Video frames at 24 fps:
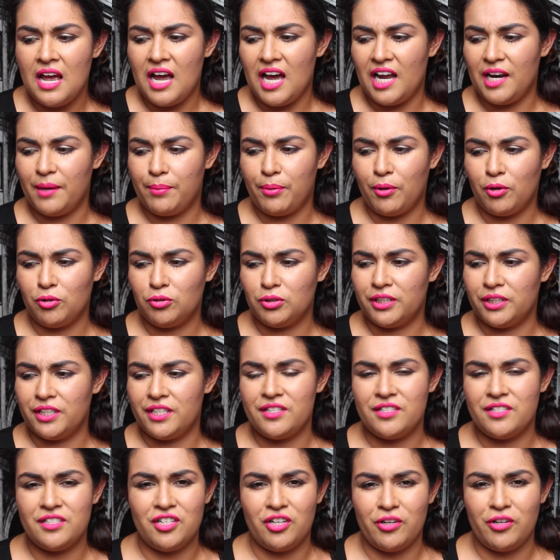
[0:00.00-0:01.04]
and
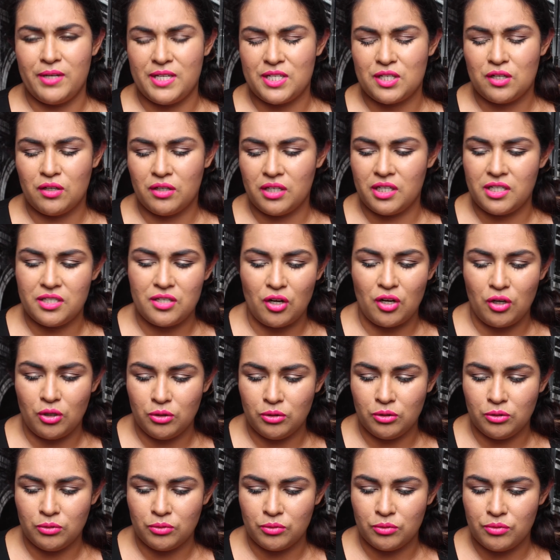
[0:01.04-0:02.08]
Napoleon, you know, he's got his
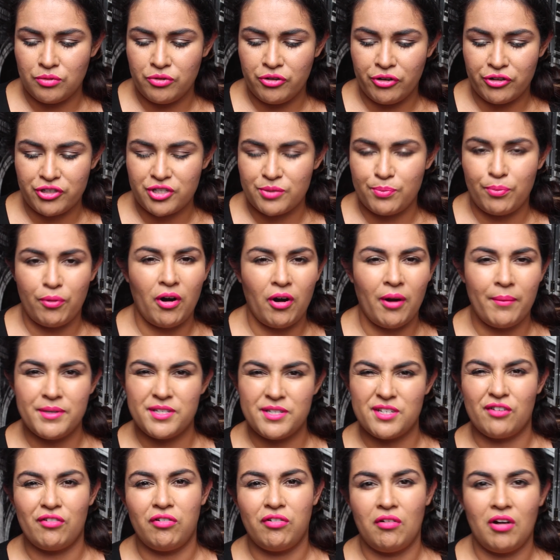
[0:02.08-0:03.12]
whole not to prime
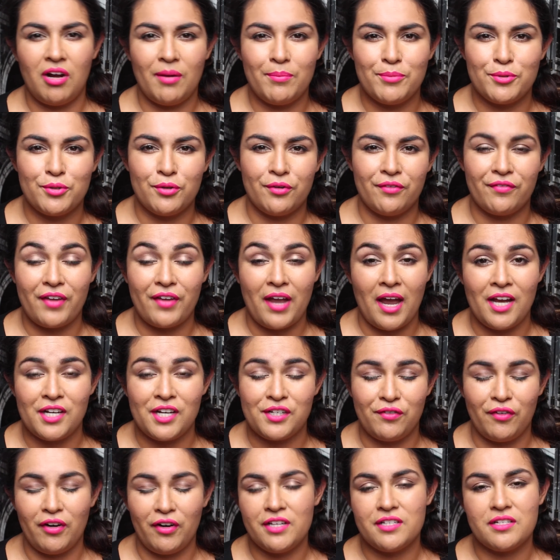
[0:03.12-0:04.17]
is a crime sort of
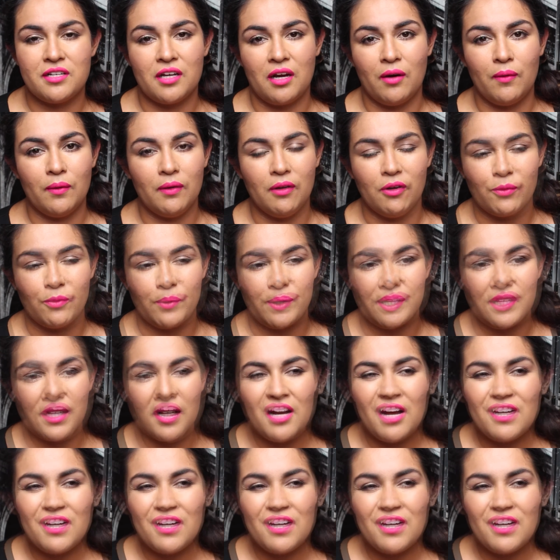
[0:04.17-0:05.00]
catchphrase to go along with it.